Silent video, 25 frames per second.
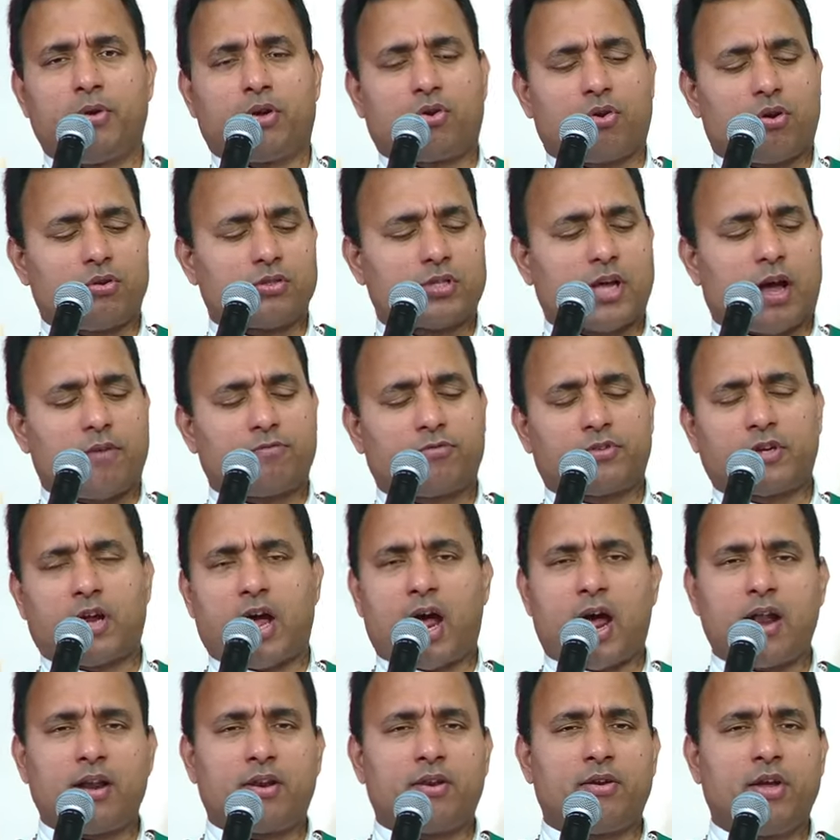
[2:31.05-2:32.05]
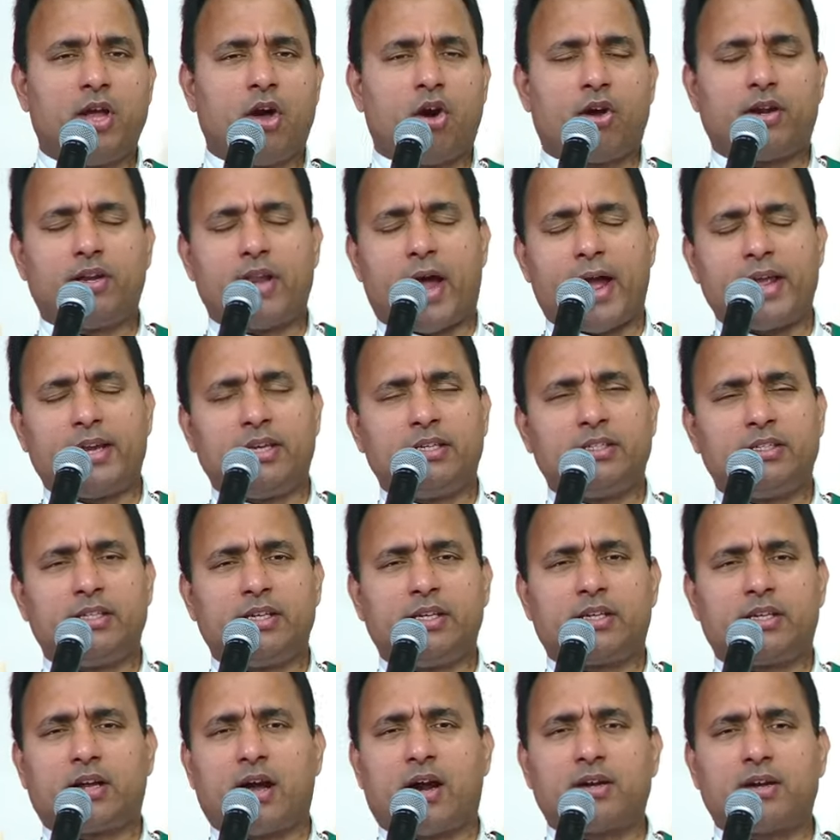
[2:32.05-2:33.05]
because after
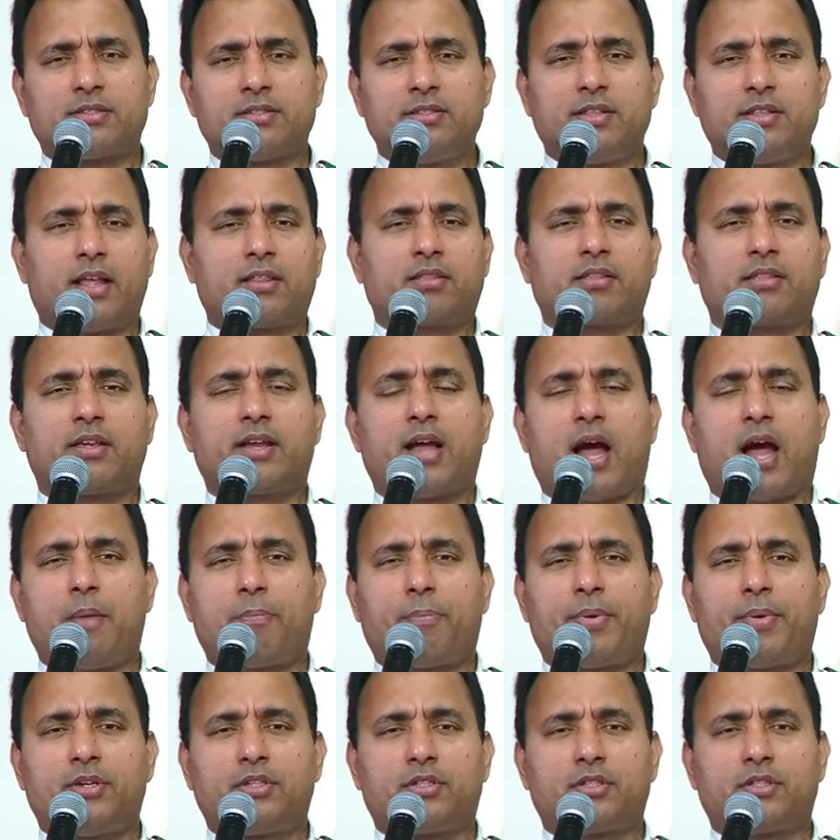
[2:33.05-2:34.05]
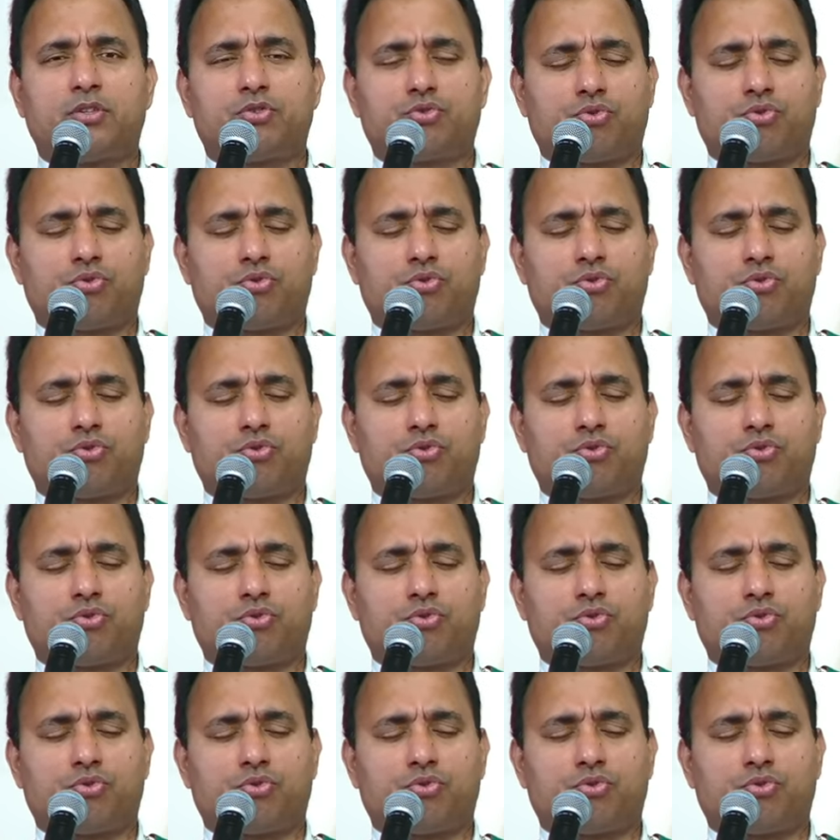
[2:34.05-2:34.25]
90 cuts, nothing happened.